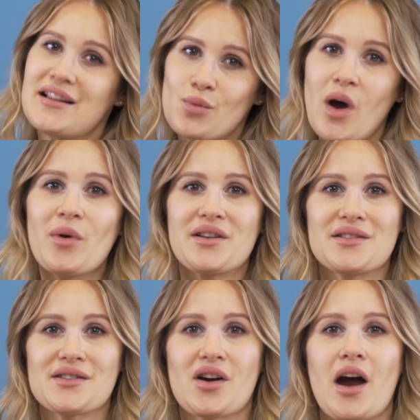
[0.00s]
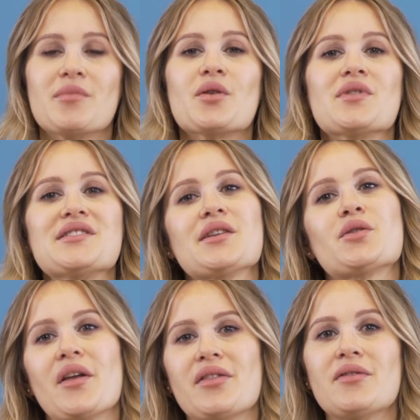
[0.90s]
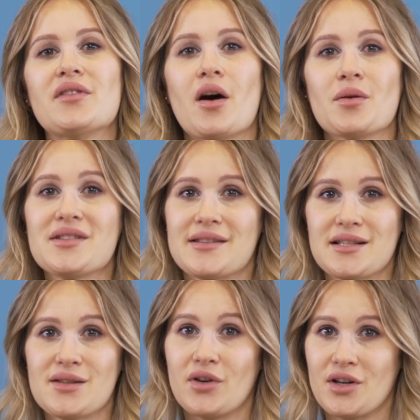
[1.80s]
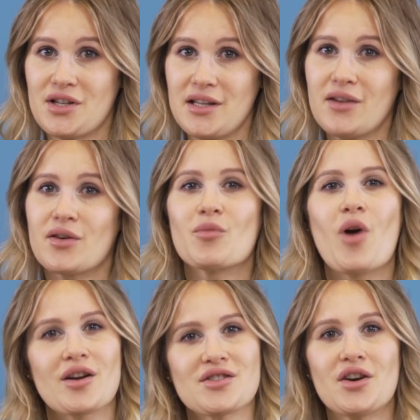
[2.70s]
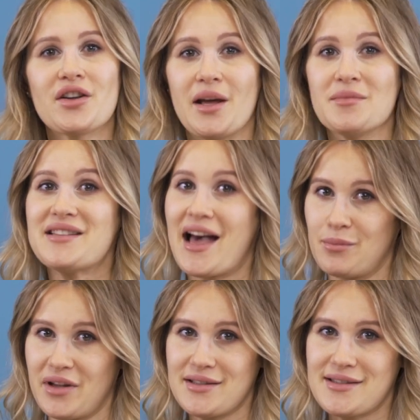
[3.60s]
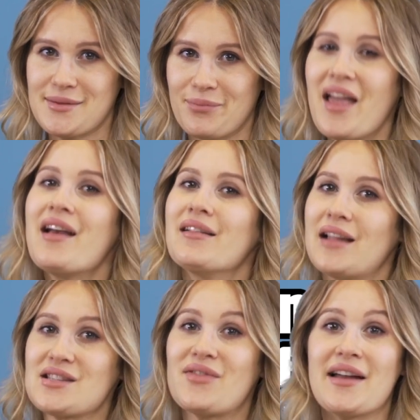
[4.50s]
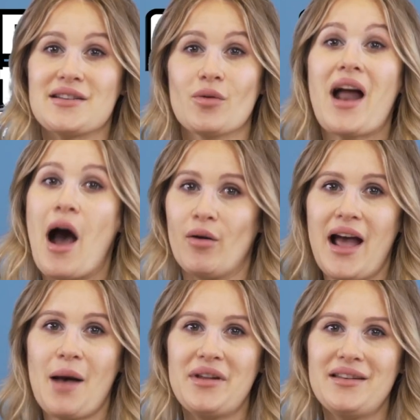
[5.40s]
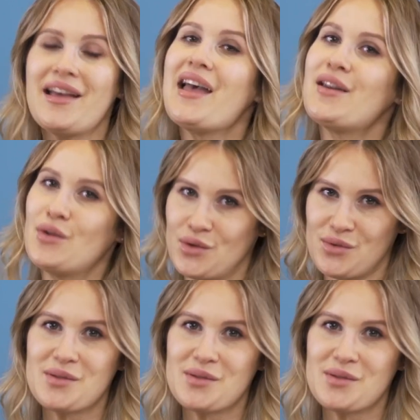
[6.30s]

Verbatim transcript: That's one way to describe the recent Grand Theft Auto six footage leak from Rockstar Games database. Let's find out how it happened and who's